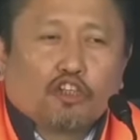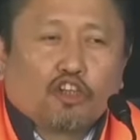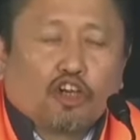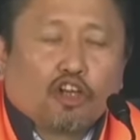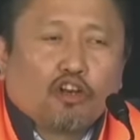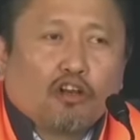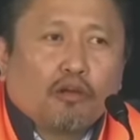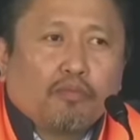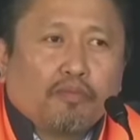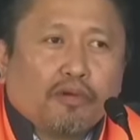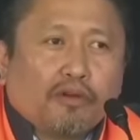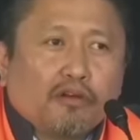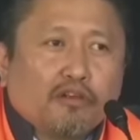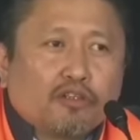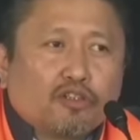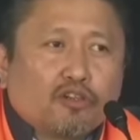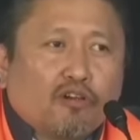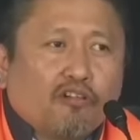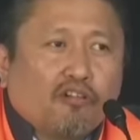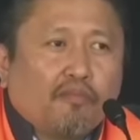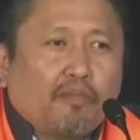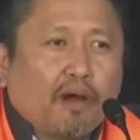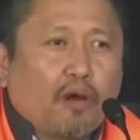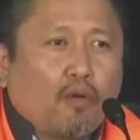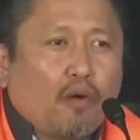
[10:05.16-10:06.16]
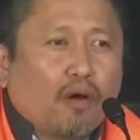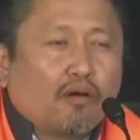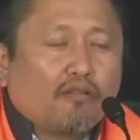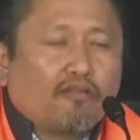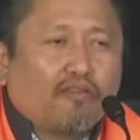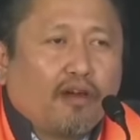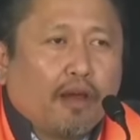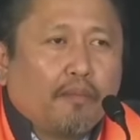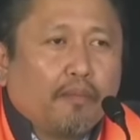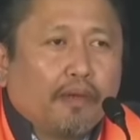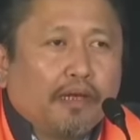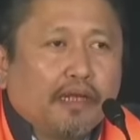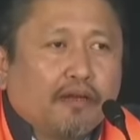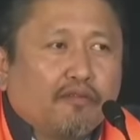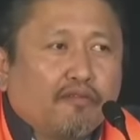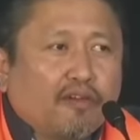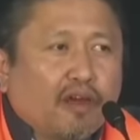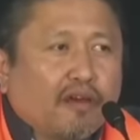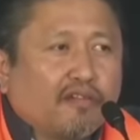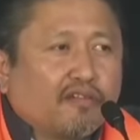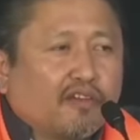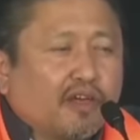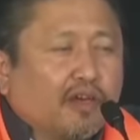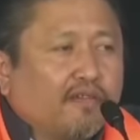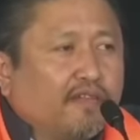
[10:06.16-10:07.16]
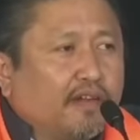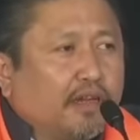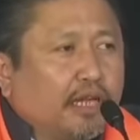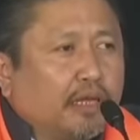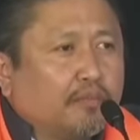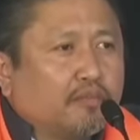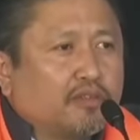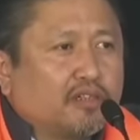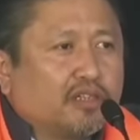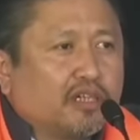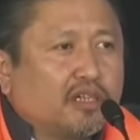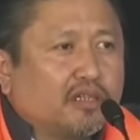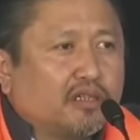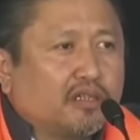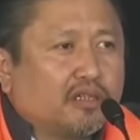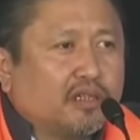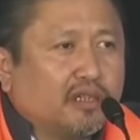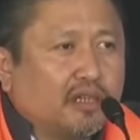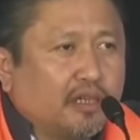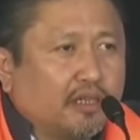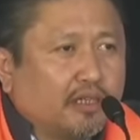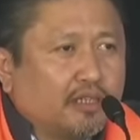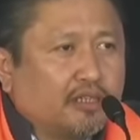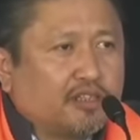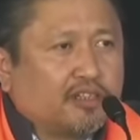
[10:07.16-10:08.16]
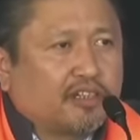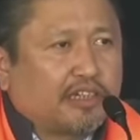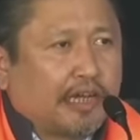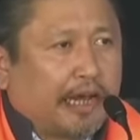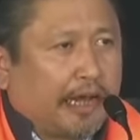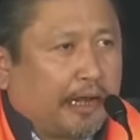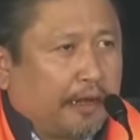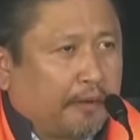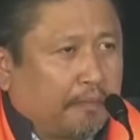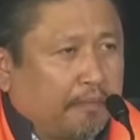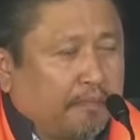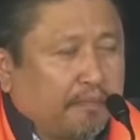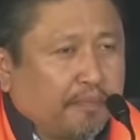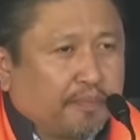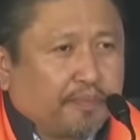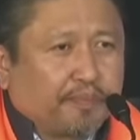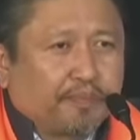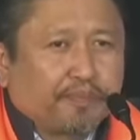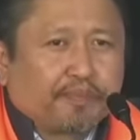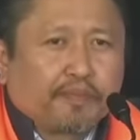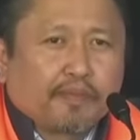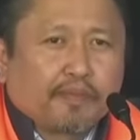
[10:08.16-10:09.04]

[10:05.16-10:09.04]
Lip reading: It cannot be resolved by one family. We have given them 60 years' time.